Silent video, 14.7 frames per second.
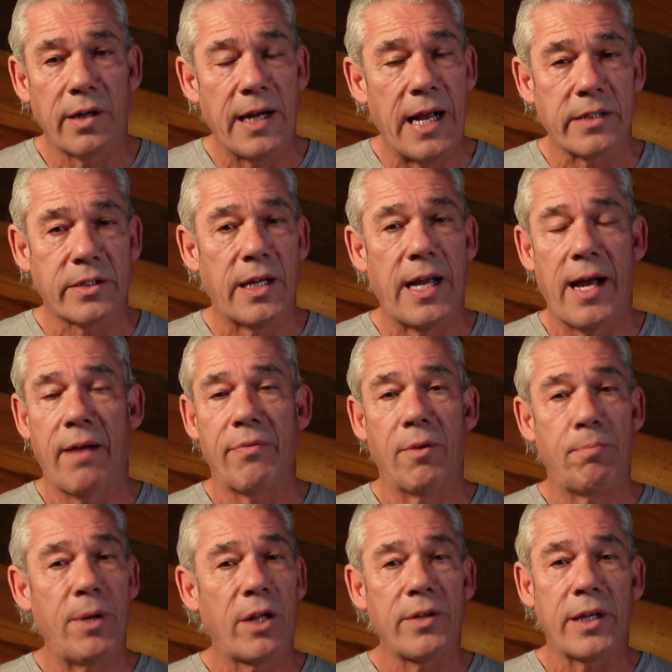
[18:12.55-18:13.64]
has to have the
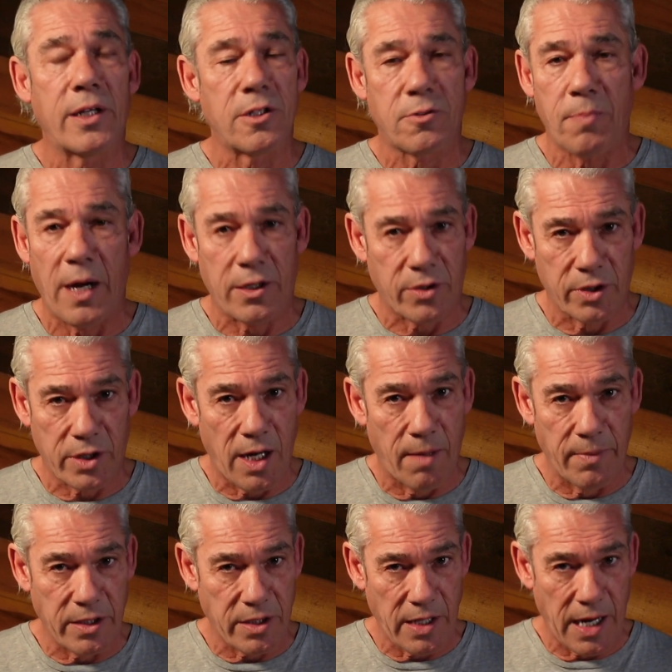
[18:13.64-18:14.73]
building inspector come
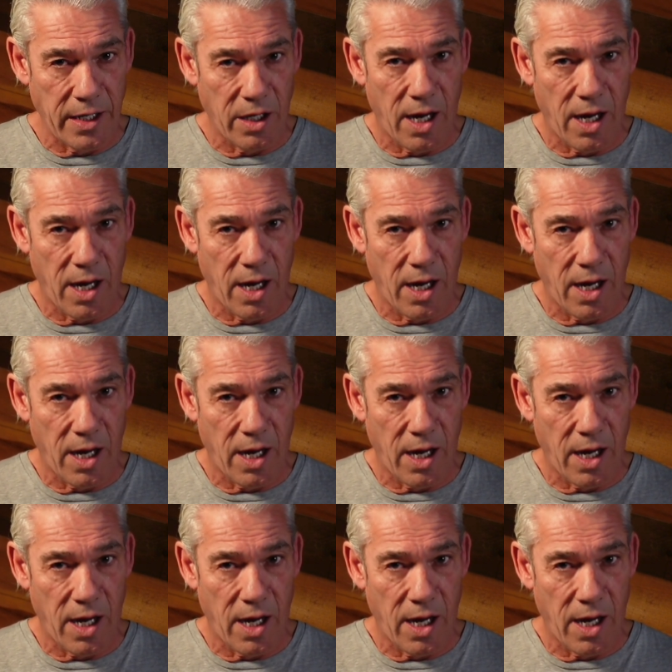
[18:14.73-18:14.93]
and sign